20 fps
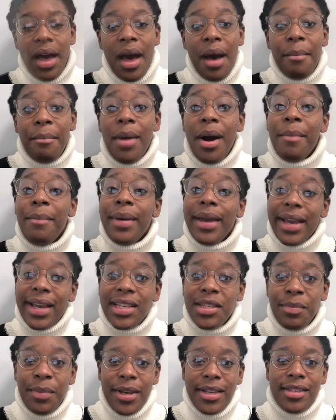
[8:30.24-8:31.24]
My
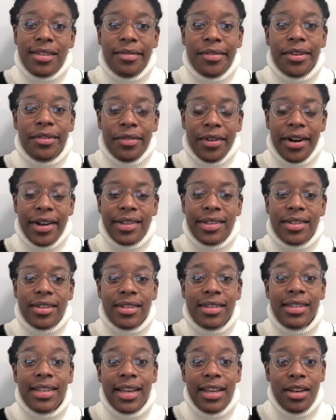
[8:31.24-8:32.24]
biggest piece of advice to
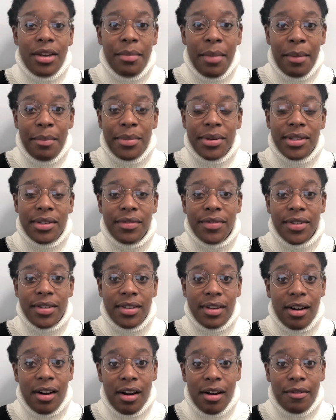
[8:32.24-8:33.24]
senior members of
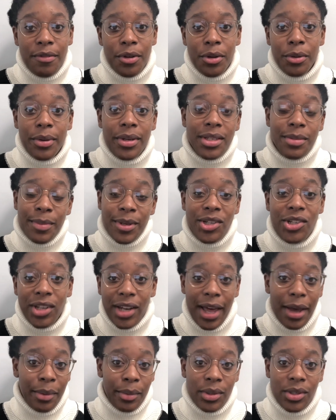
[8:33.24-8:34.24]
staff who are speech and
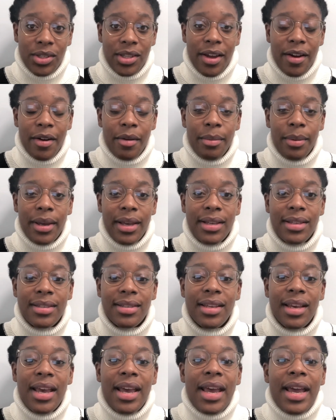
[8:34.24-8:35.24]
language therapists
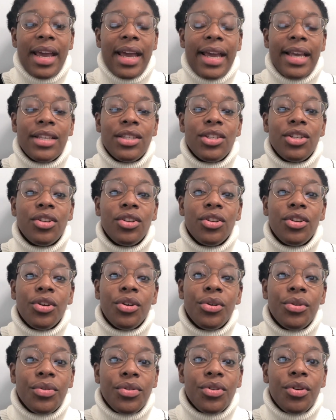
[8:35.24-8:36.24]
is to
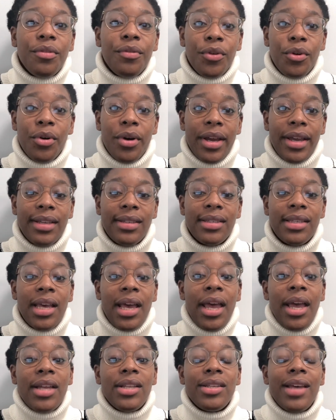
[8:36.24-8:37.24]
use your voice
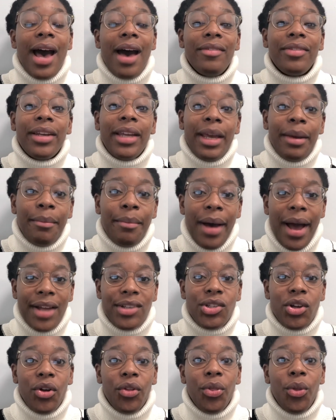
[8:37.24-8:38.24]
to have an
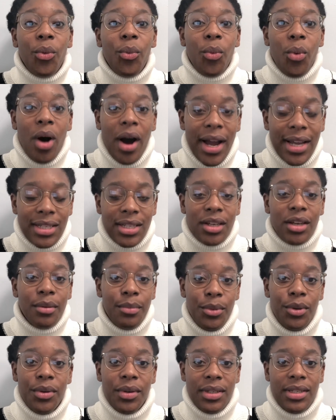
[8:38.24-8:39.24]
impact on the wider
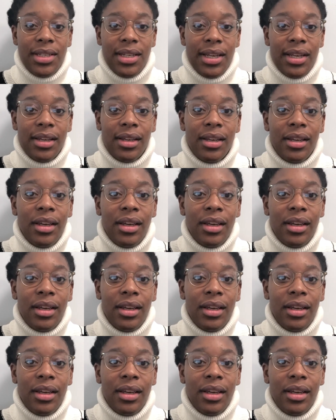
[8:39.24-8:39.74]
community.